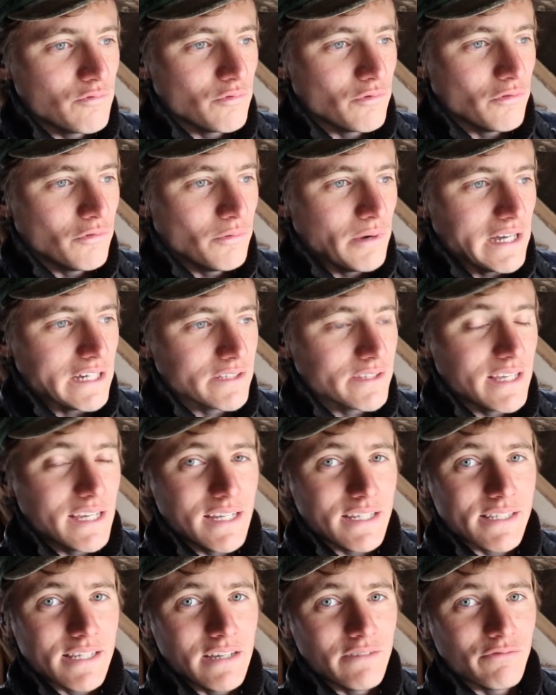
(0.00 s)
while
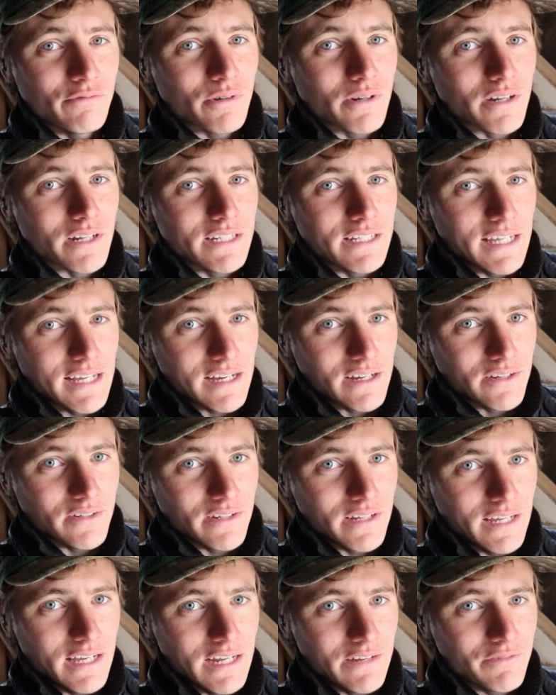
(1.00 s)
things have worked
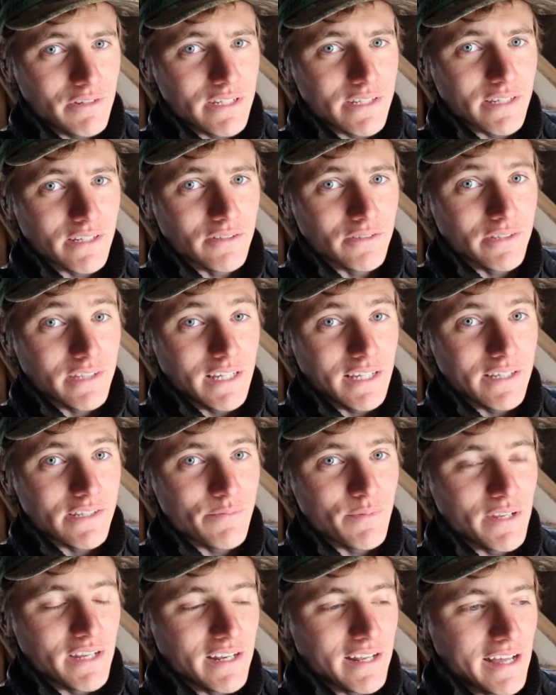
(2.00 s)
out, every single thing has
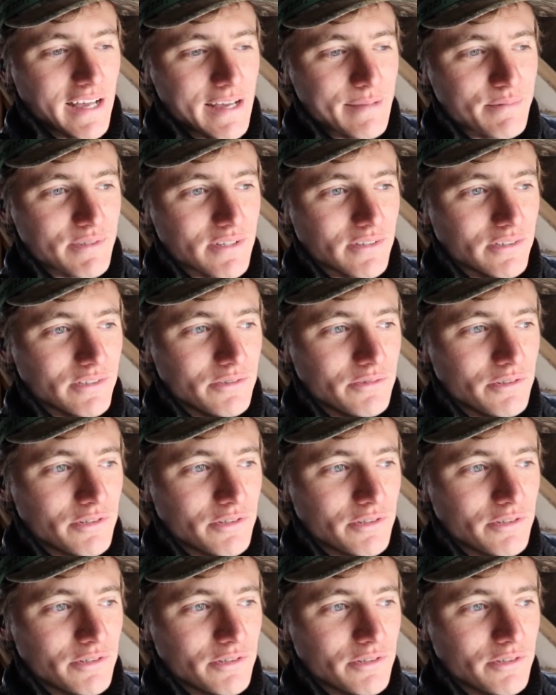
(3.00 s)
been an absolute